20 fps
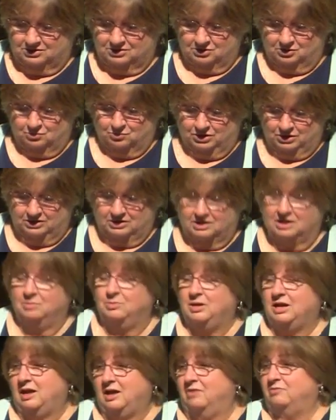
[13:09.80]
to the one
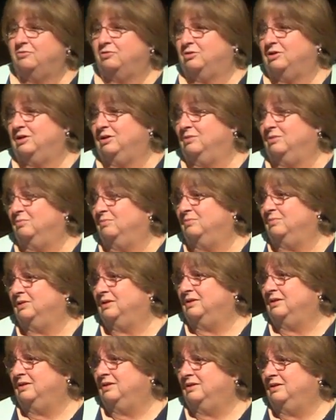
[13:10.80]
coming after him,
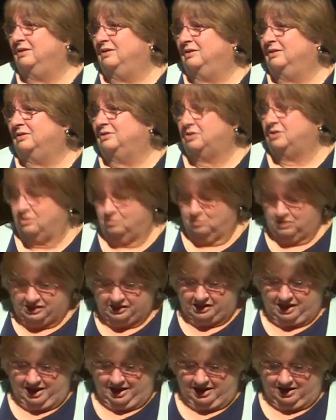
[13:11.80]
to the
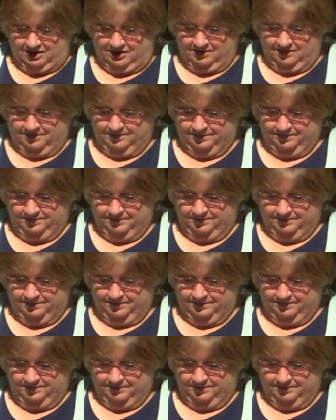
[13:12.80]
Messiah.